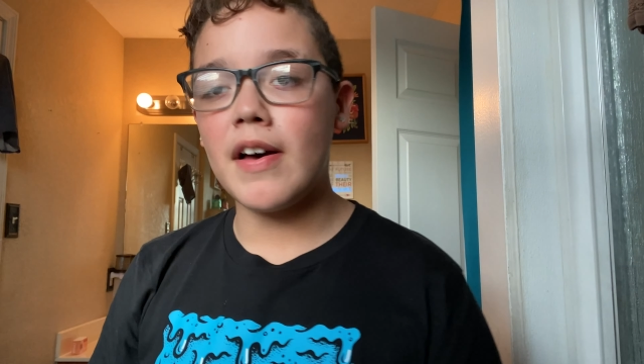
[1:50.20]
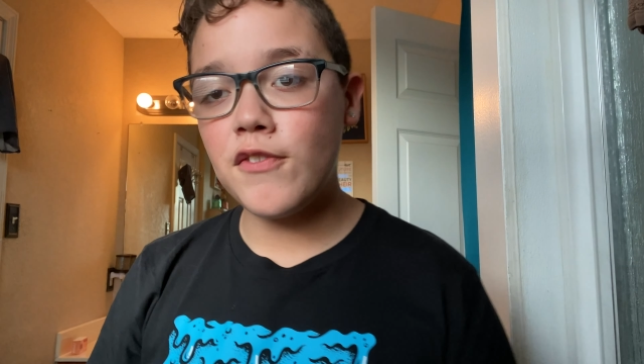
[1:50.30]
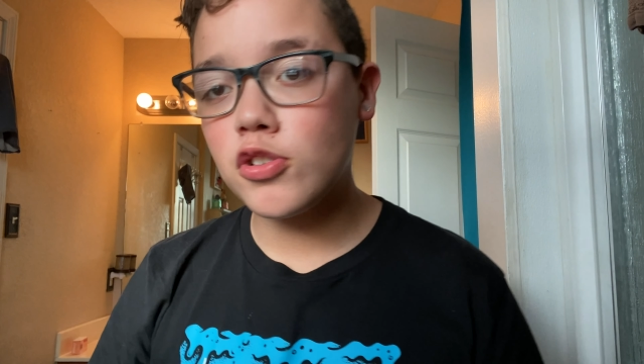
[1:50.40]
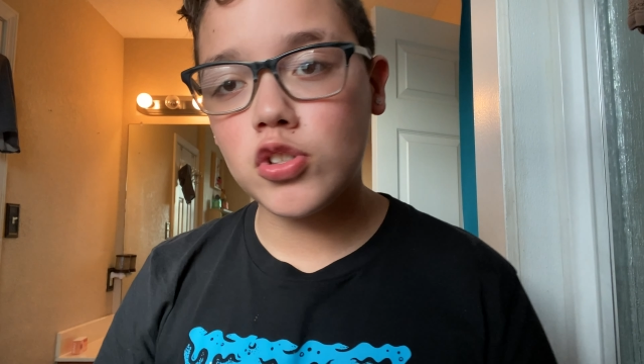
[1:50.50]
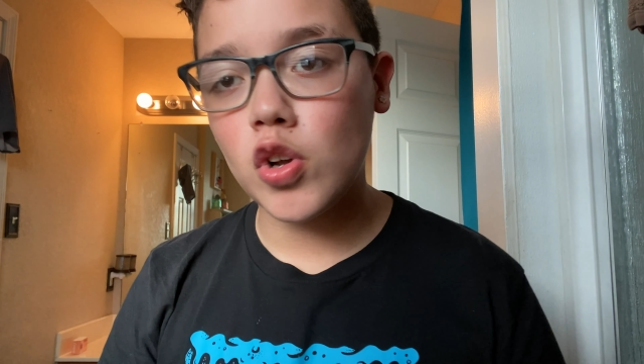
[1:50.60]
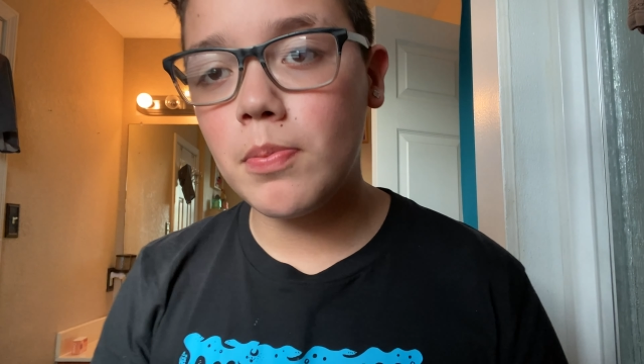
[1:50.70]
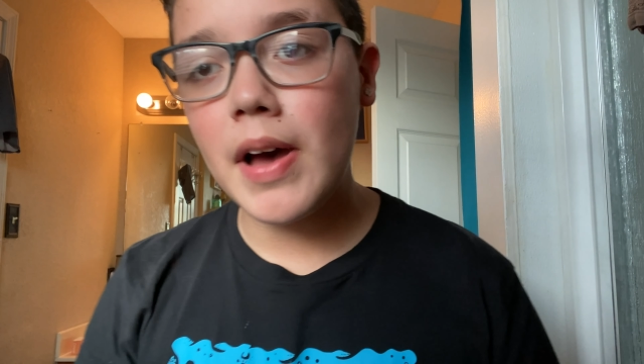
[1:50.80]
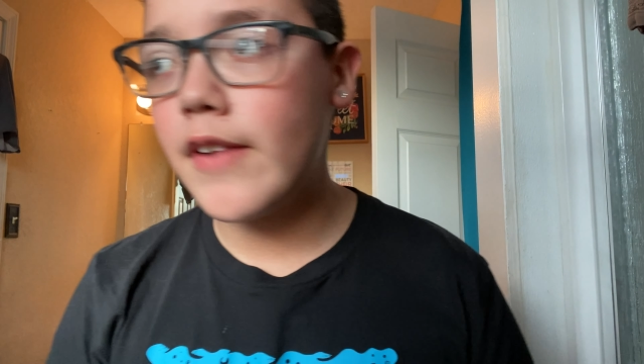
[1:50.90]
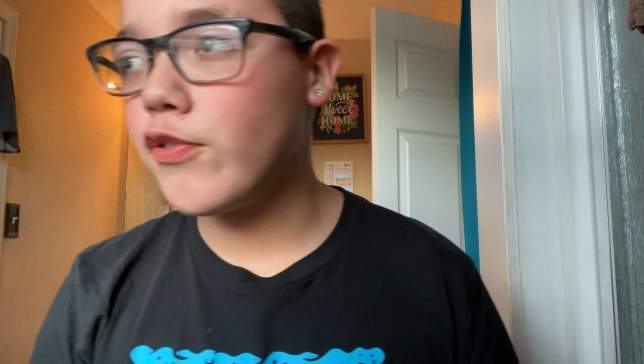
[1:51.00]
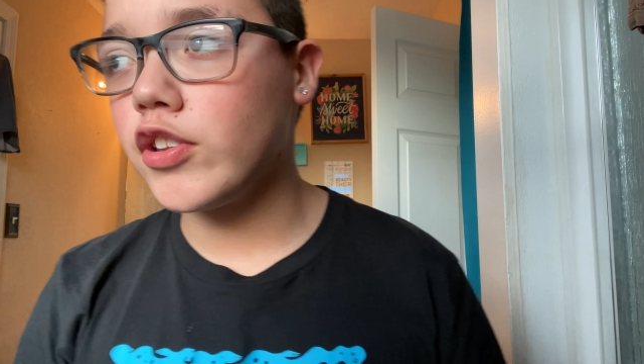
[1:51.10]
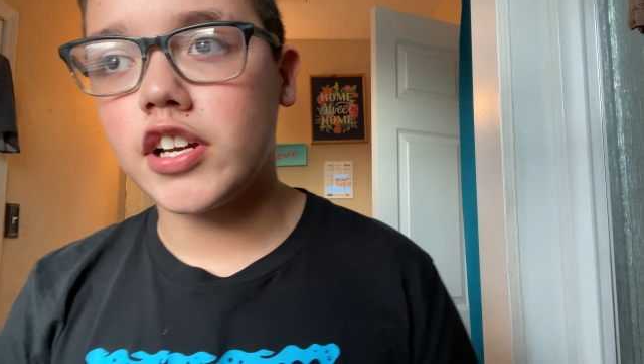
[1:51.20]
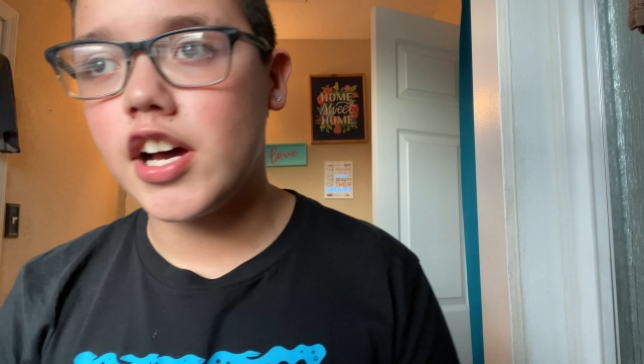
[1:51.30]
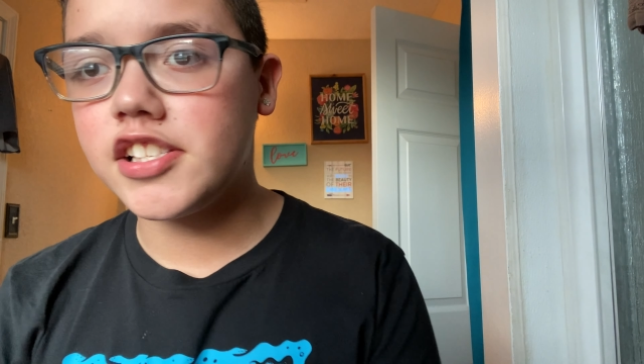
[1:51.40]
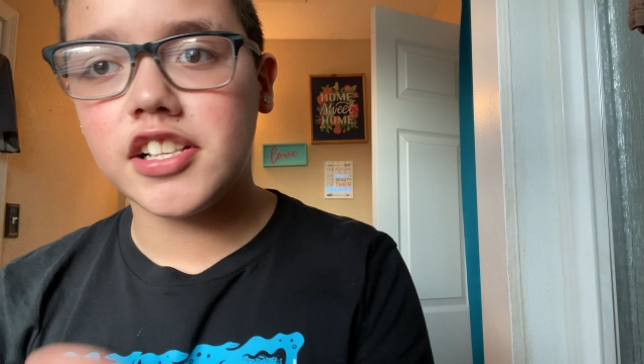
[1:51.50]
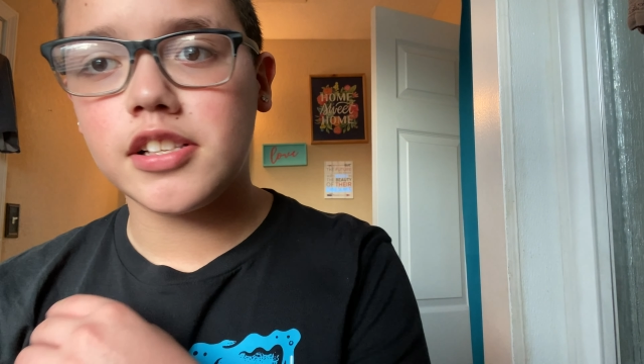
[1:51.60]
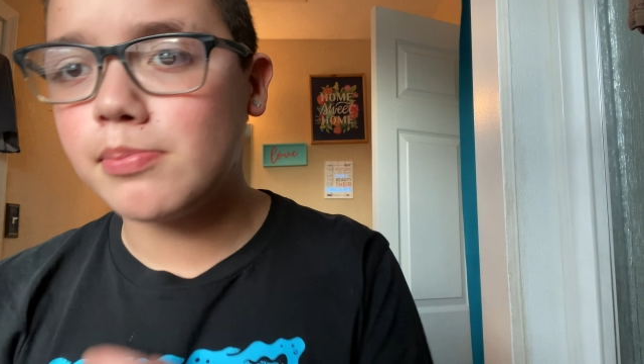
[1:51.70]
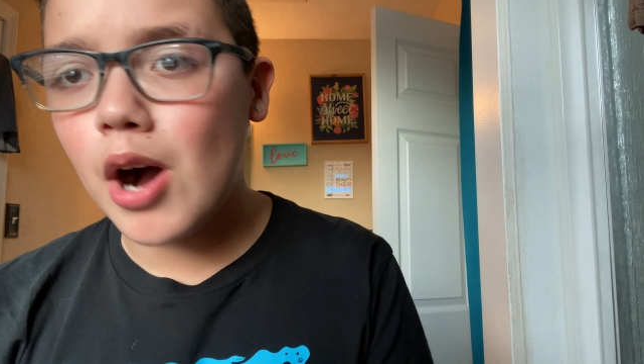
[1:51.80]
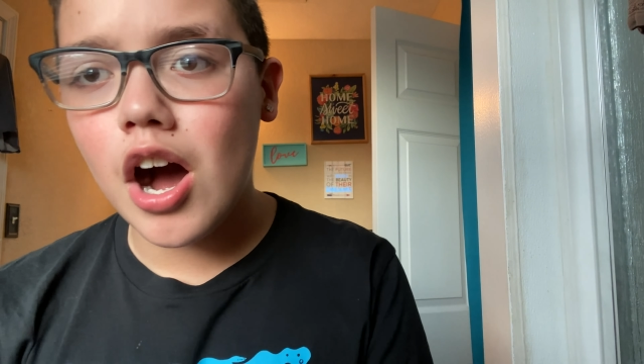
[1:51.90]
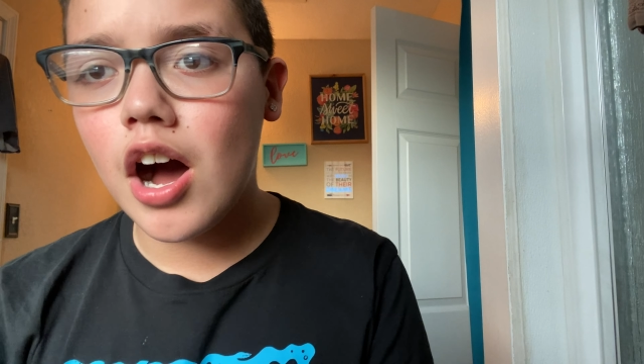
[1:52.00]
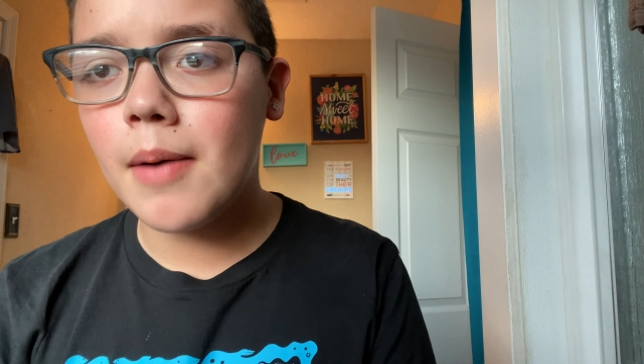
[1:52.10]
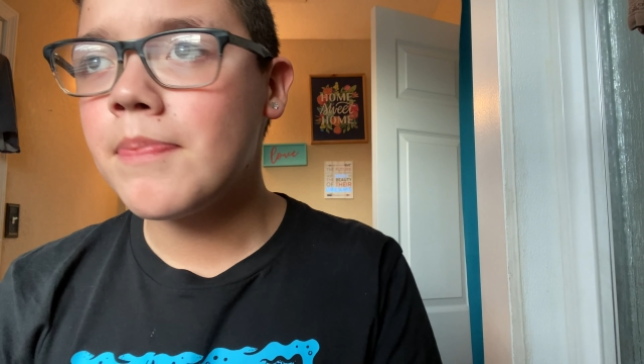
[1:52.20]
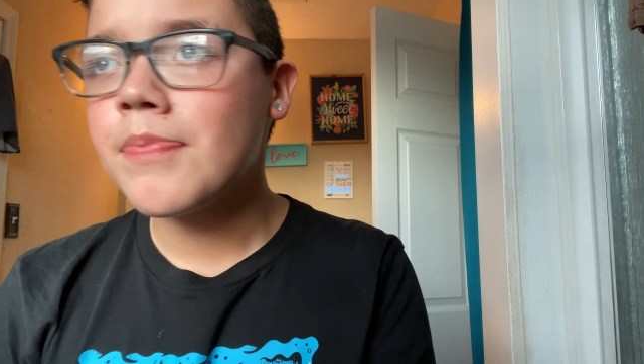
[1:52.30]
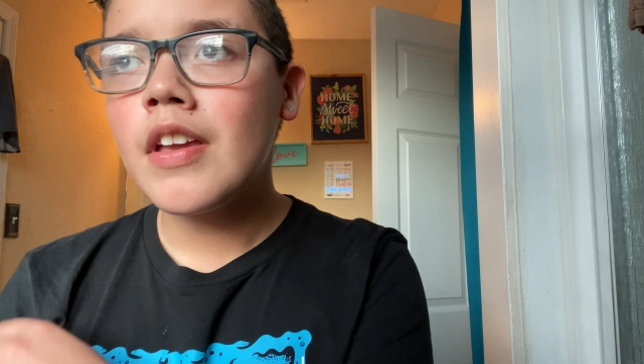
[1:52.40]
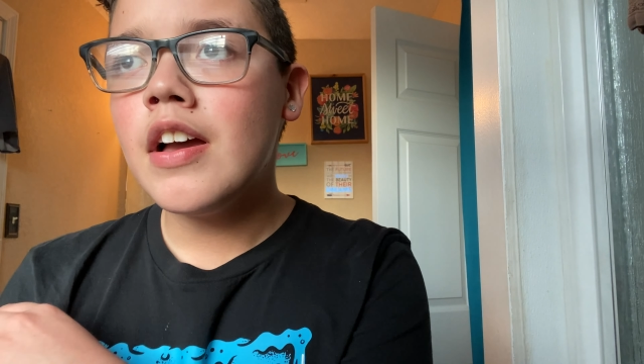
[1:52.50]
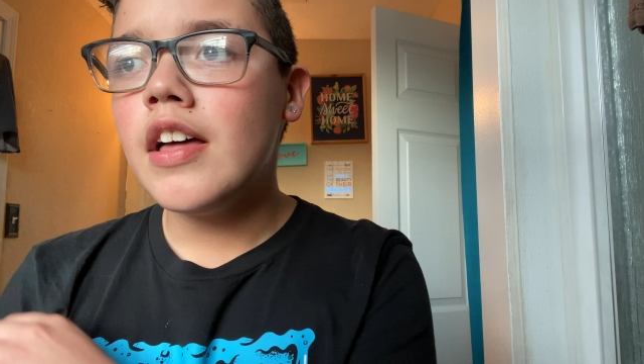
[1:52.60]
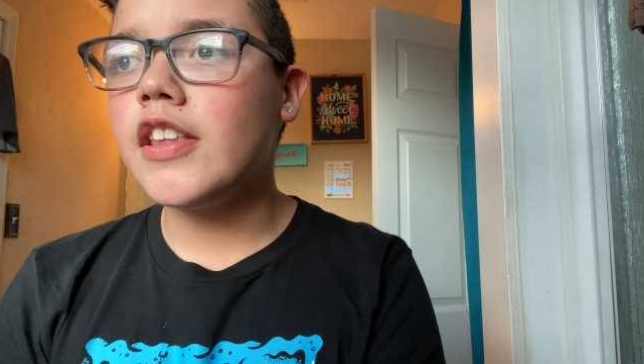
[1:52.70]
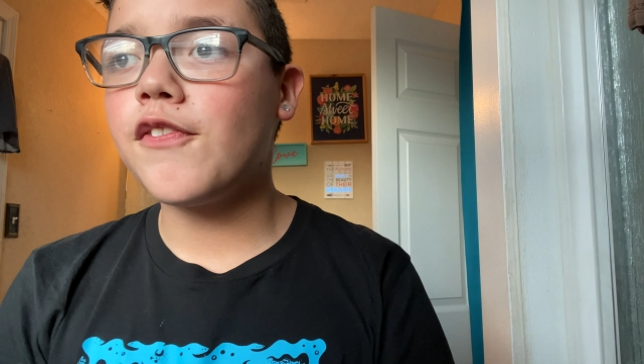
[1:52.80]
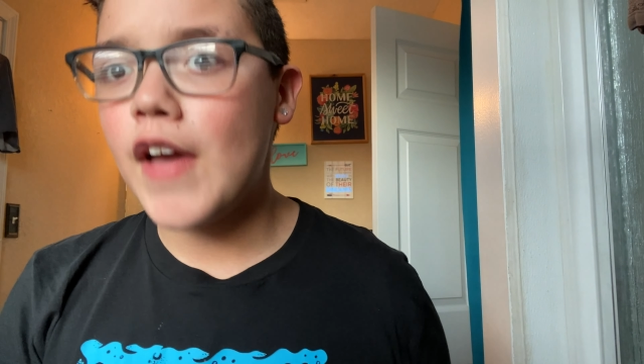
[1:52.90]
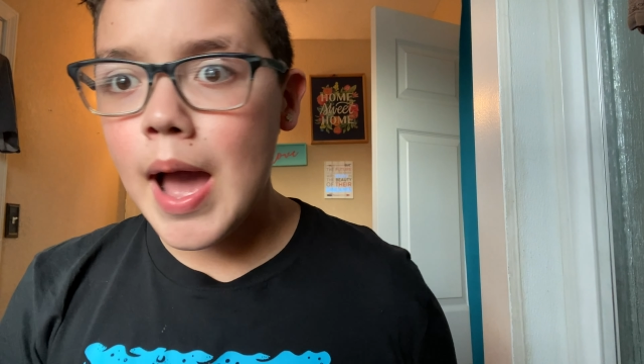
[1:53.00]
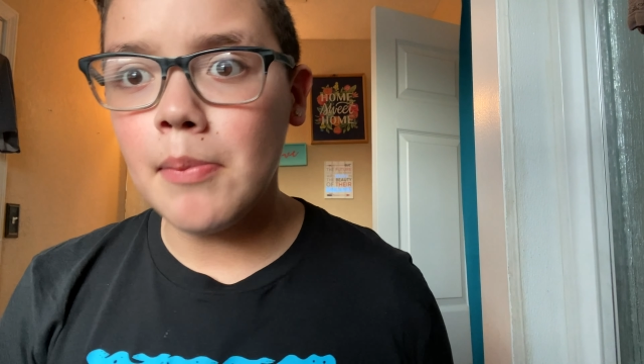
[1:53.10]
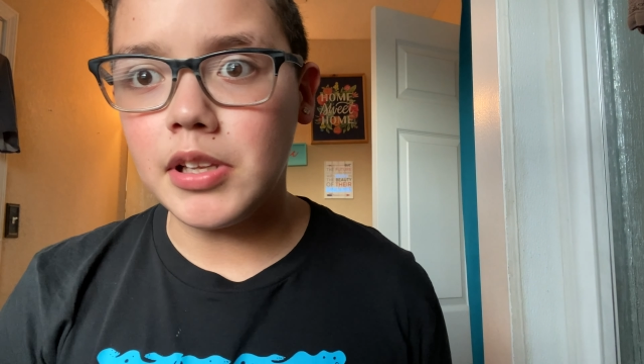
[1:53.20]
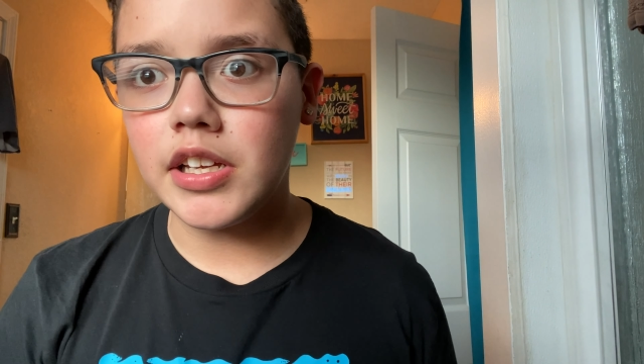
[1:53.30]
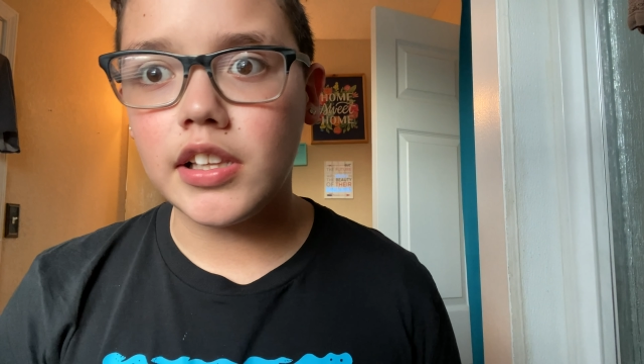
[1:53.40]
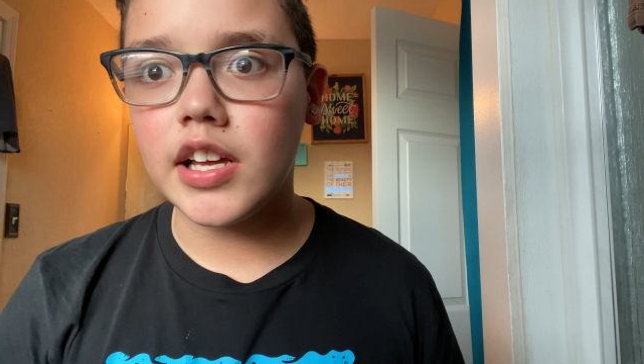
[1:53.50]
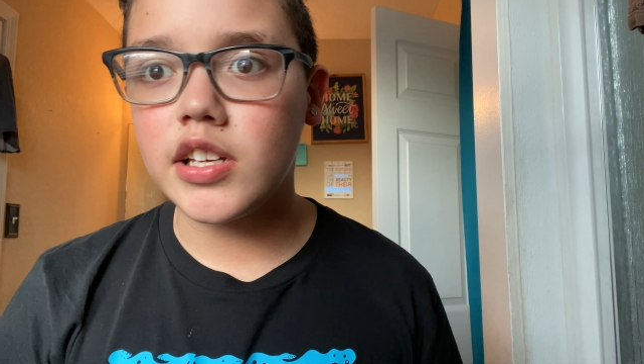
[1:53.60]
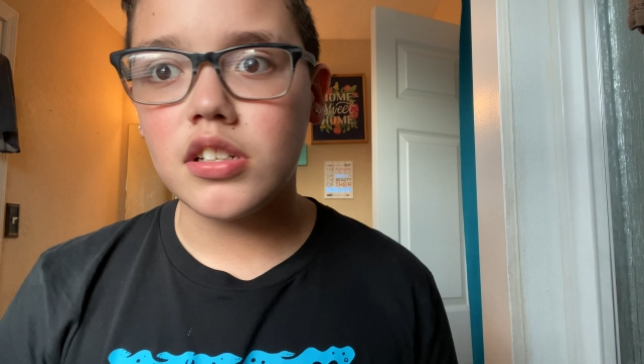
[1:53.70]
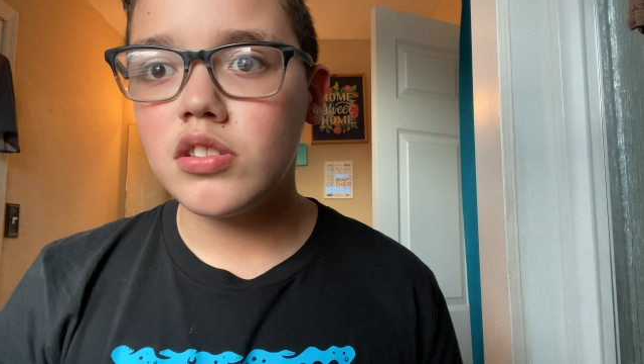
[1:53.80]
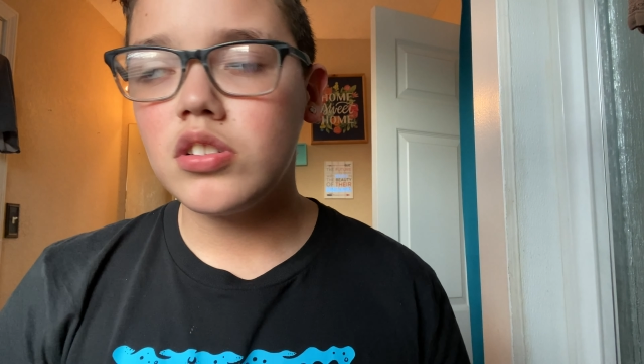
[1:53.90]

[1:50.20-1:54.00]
I feel so bad for the cousin's mom, the family, like,